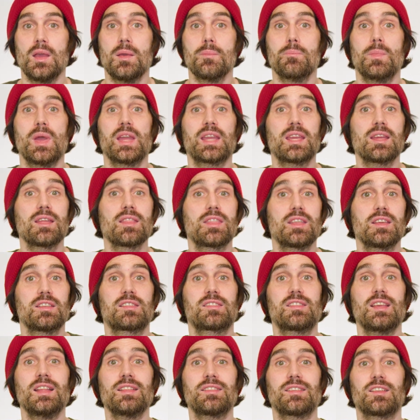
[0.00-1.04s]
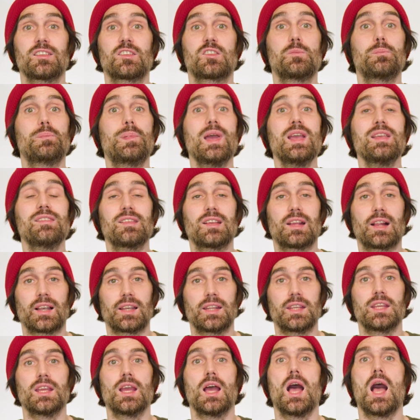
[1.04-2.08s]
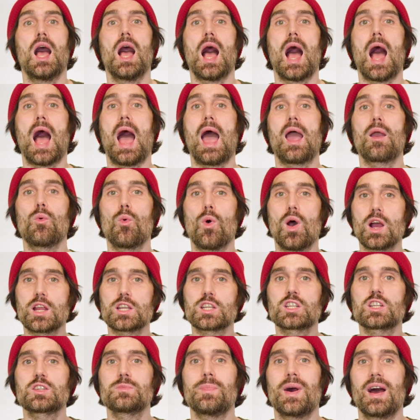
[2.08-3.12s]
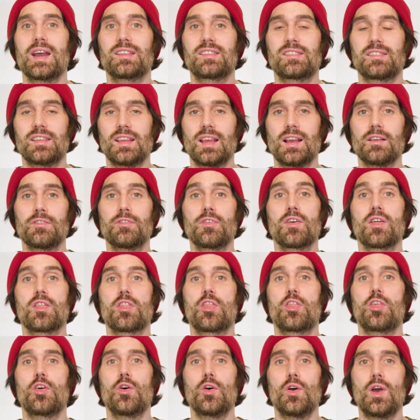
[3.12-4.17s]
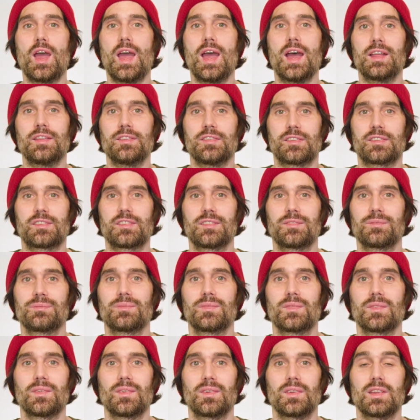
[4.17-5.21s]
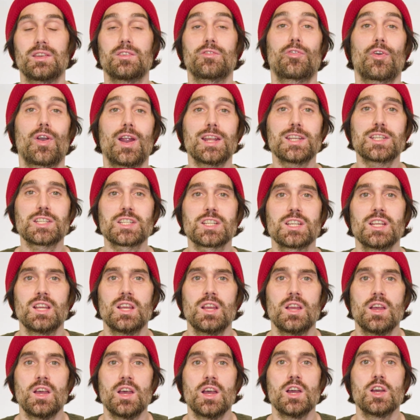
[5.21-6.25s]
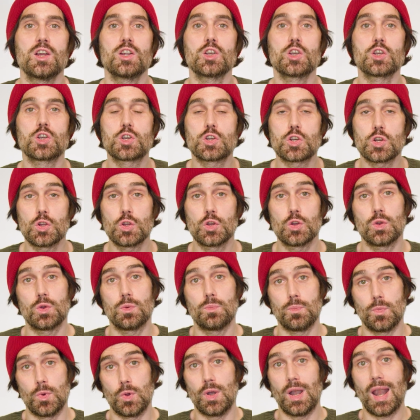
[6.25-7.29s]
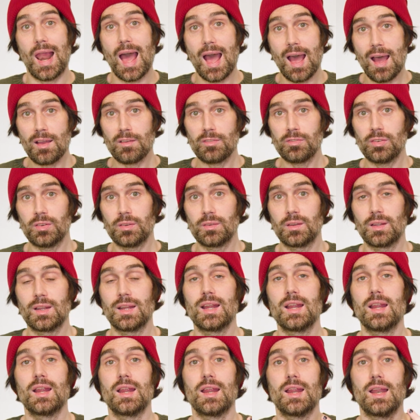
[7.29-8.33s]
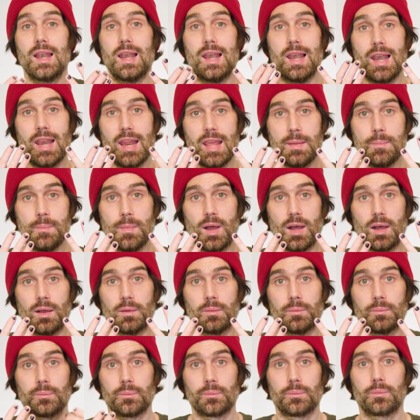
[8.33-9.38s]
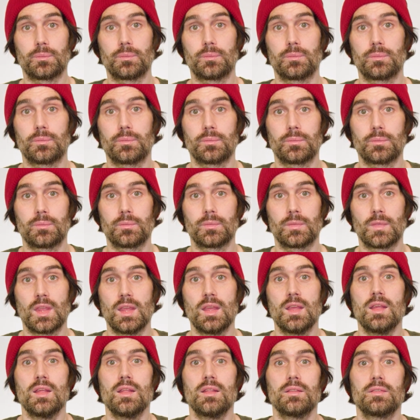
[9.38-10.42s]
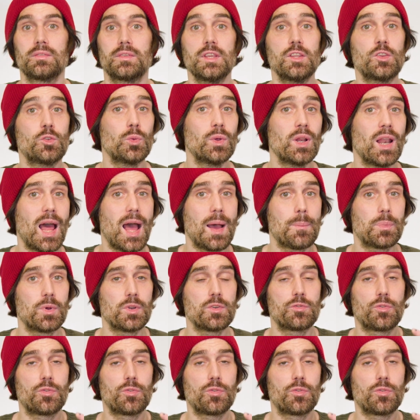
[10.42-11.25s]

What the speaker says: making this sentence basically, I wash myself the hands. In French, je me lave les mains. This will happen